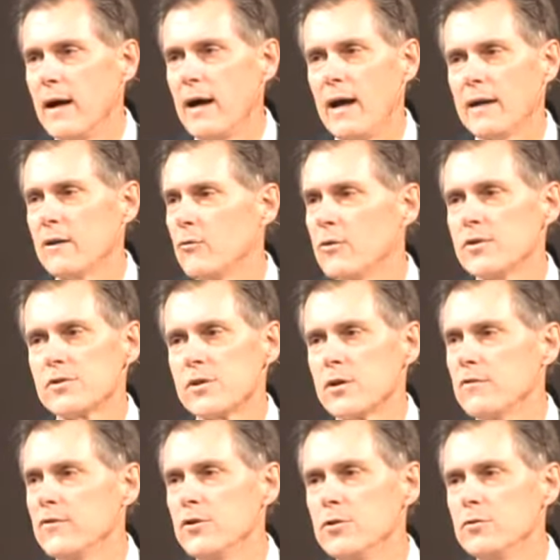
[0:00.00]
I don't
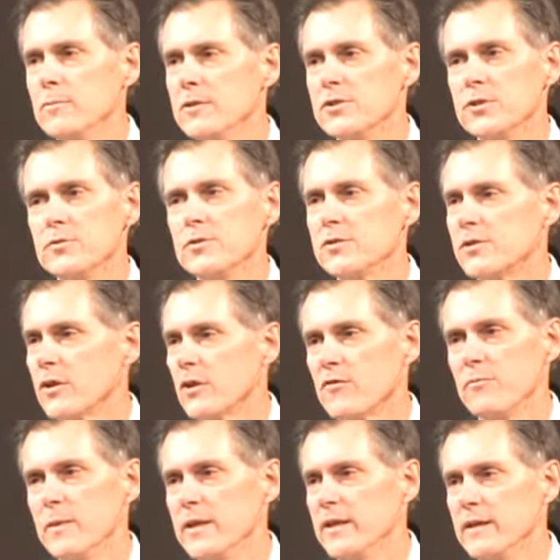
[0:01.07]
deserve you, but you
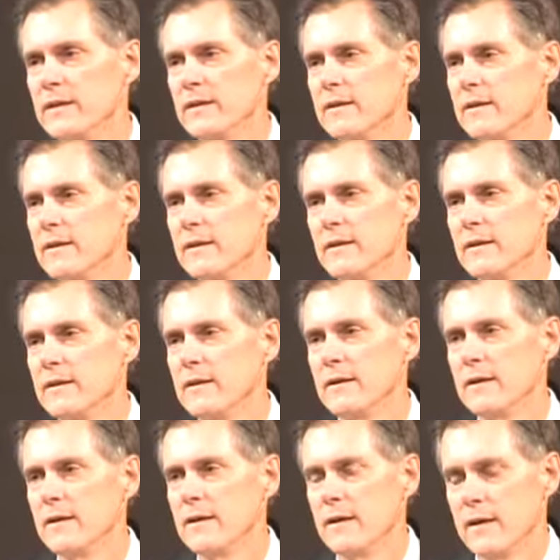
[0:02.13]
deserve me.
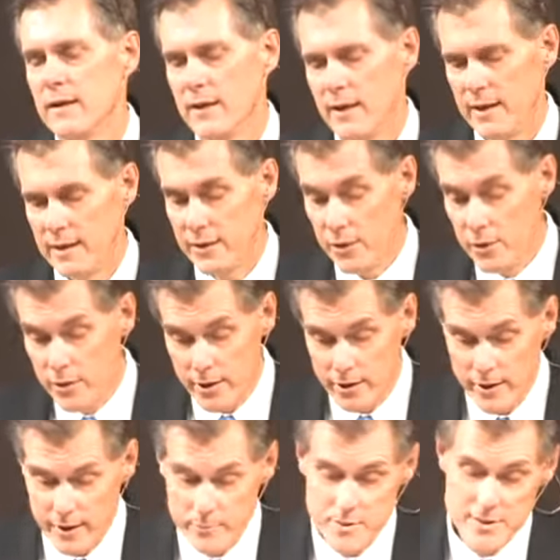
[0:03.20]
And you
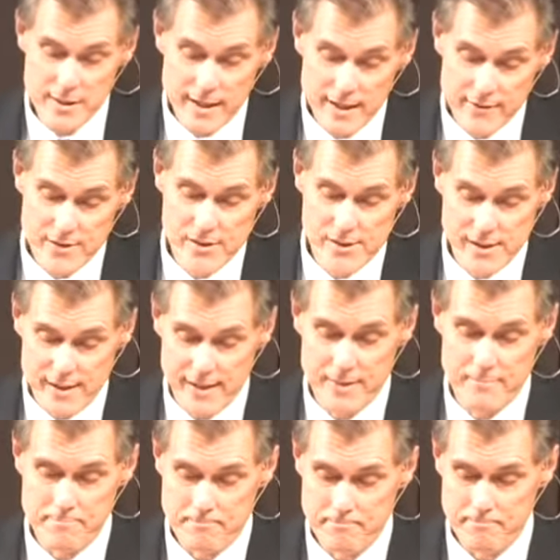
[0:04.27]
hear him say the
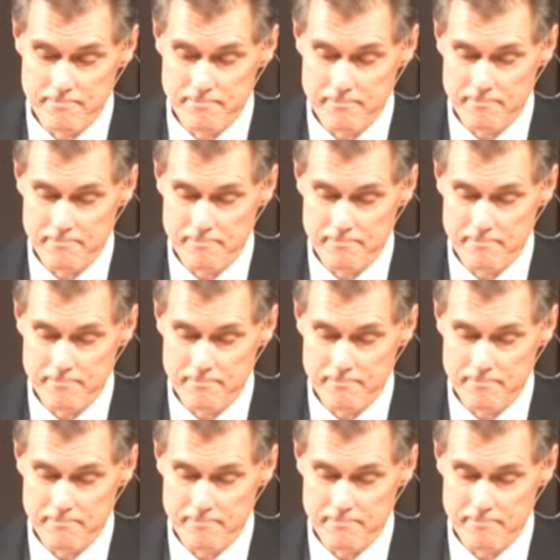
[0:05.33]
same.